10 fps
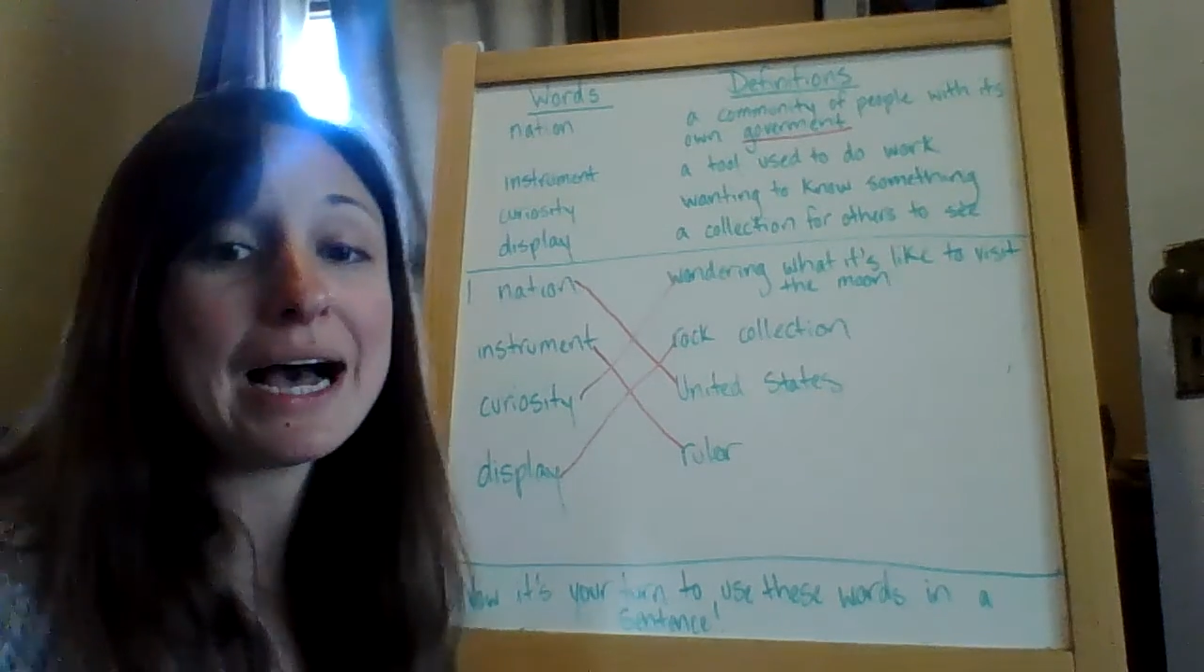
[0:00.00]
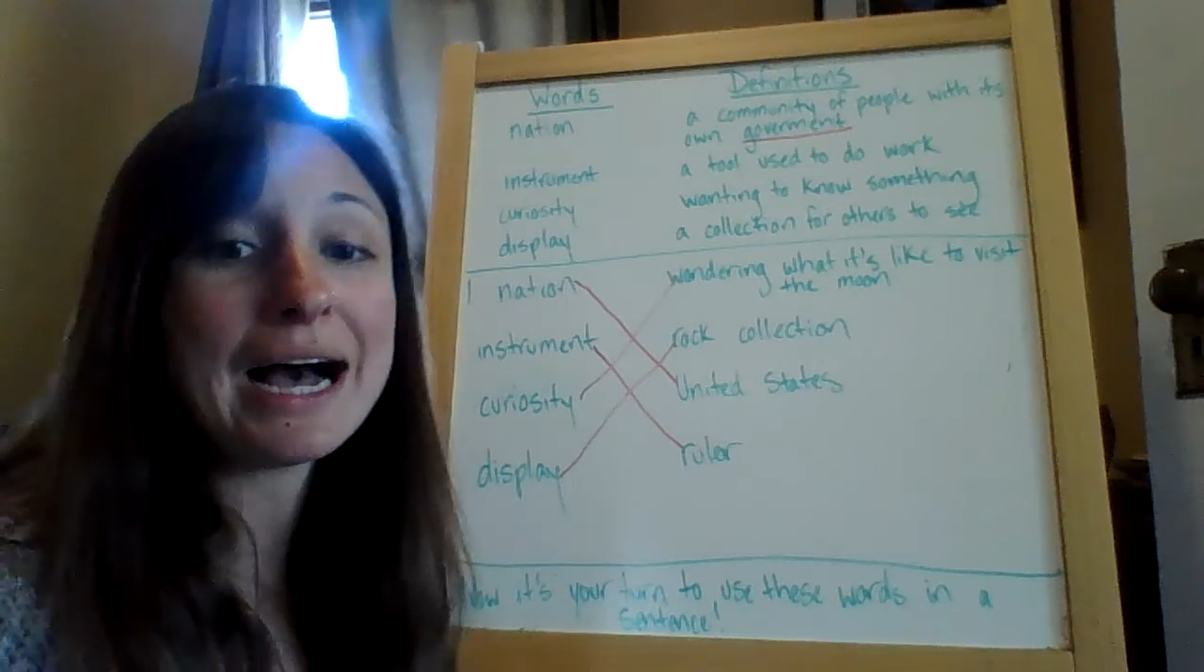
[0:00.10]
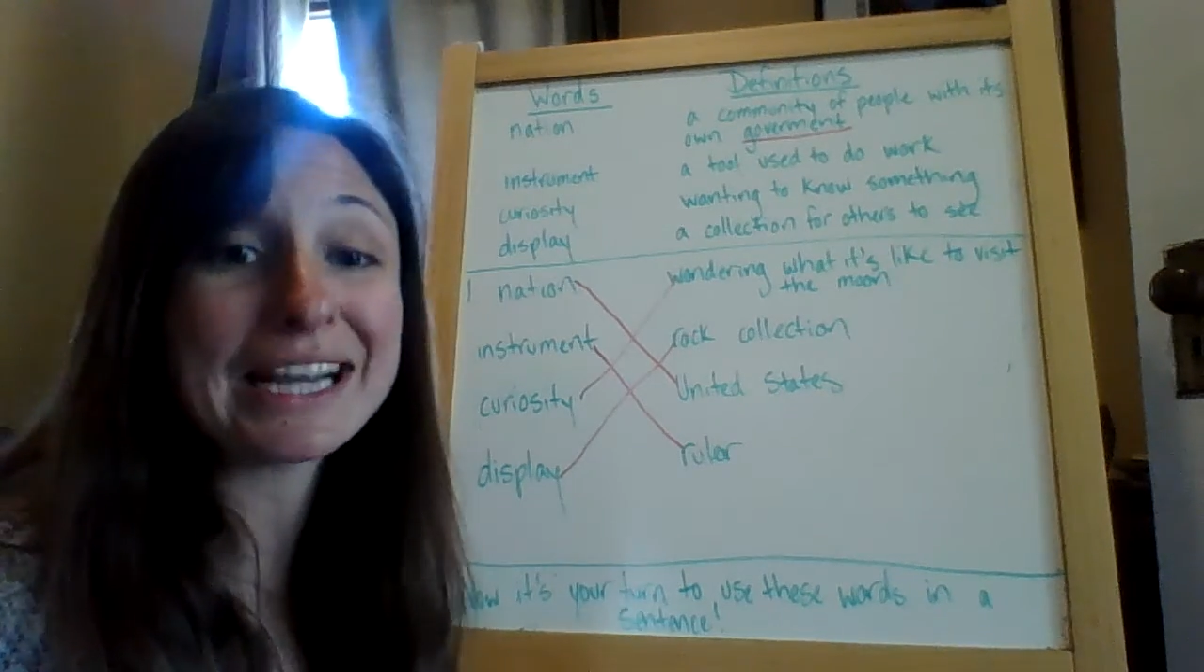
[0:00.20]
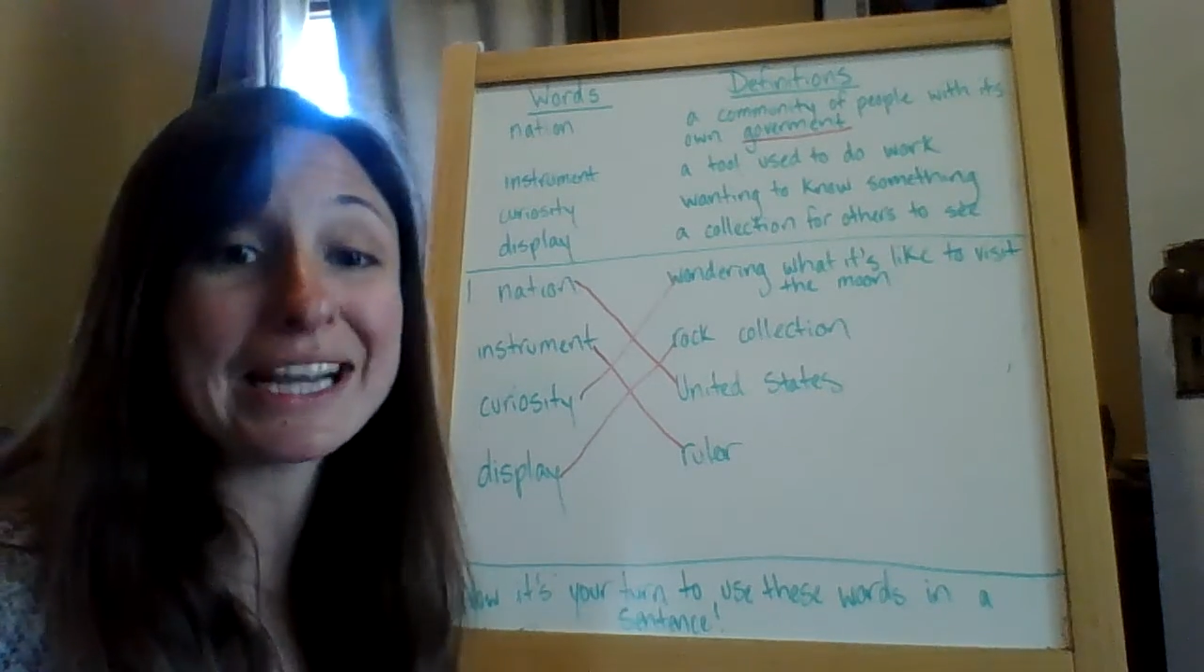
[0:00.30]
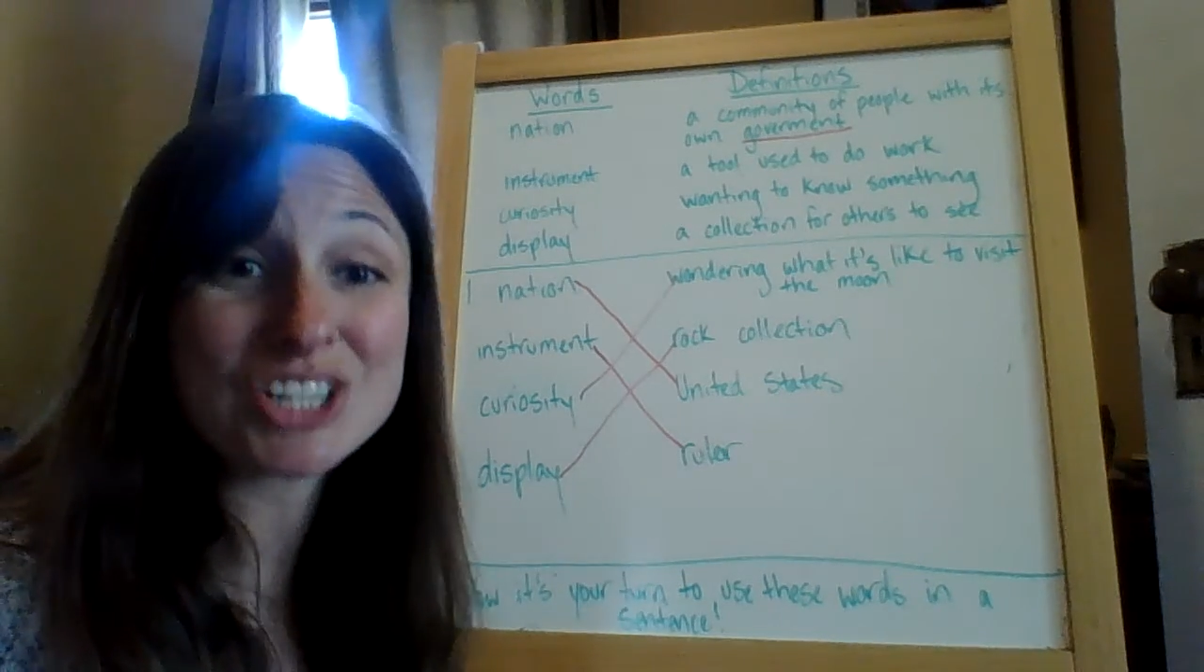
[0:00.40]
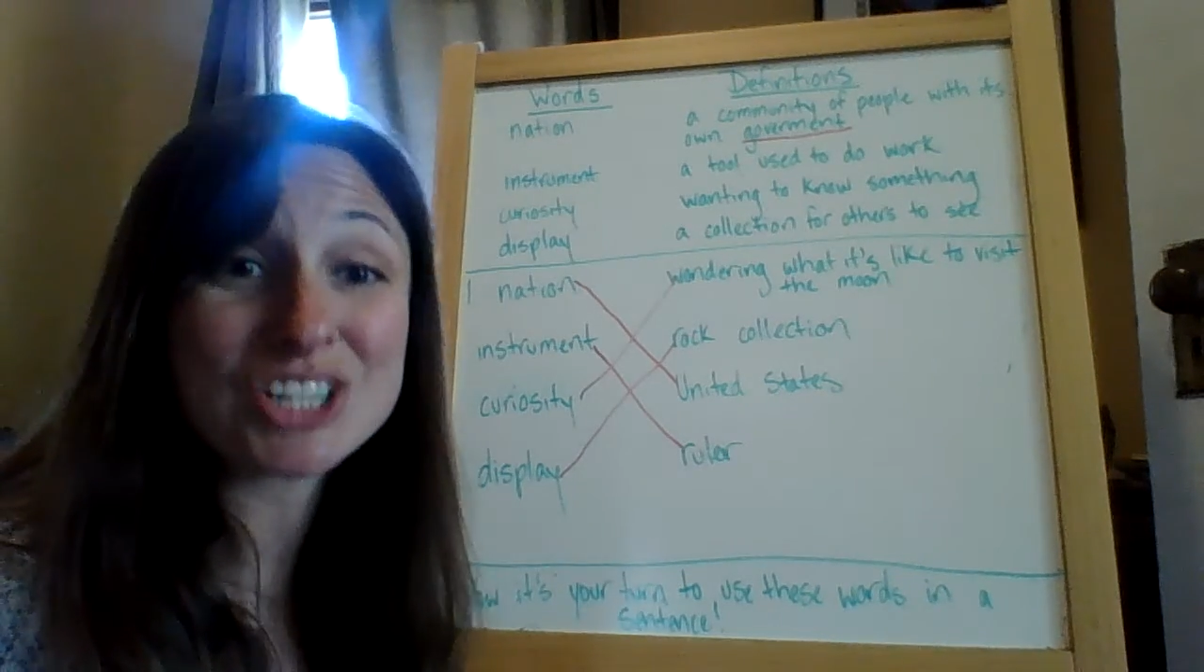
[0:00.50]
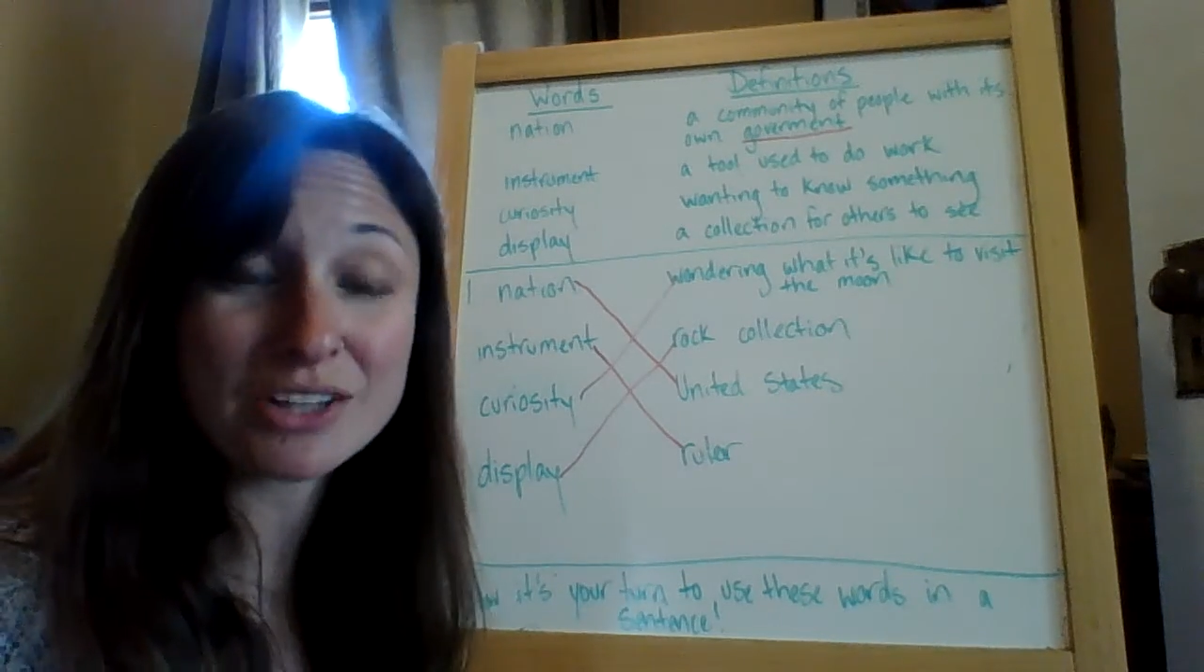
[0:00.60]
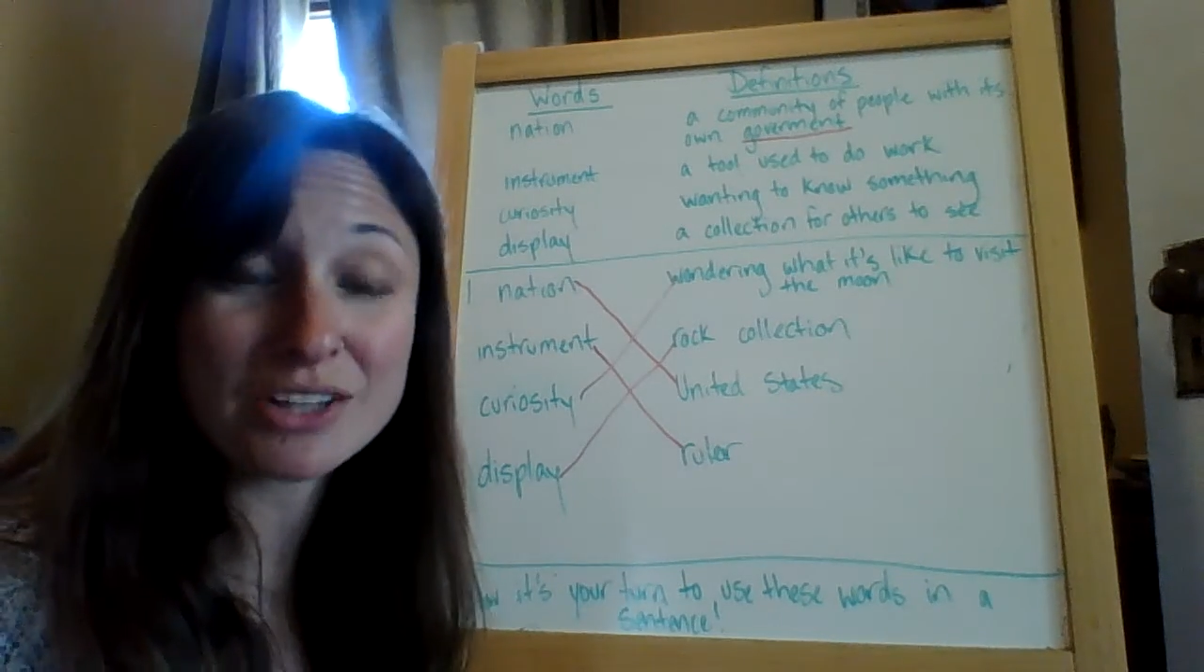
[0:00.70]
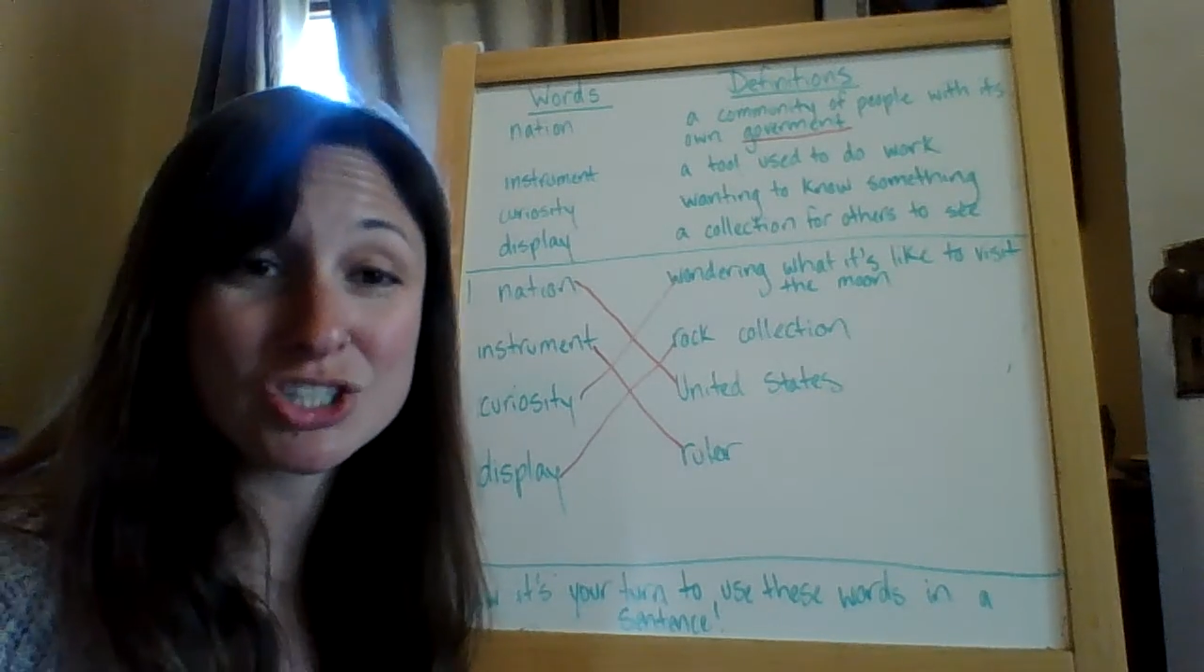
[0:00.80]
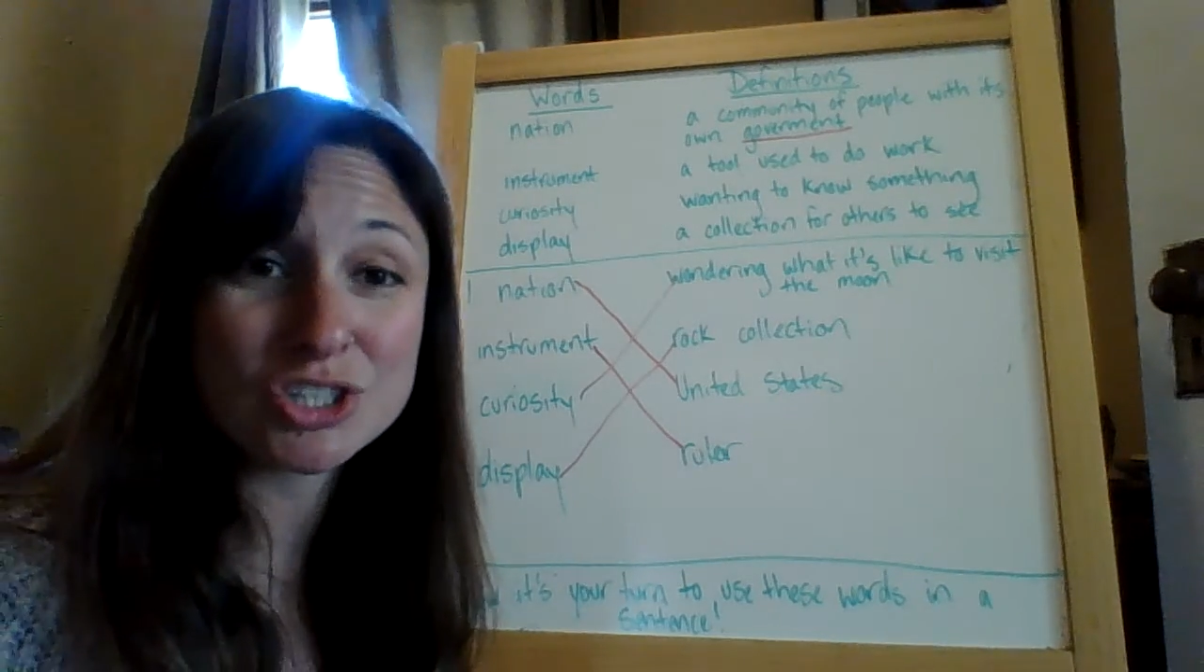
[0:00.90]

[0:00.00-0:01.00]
I challenge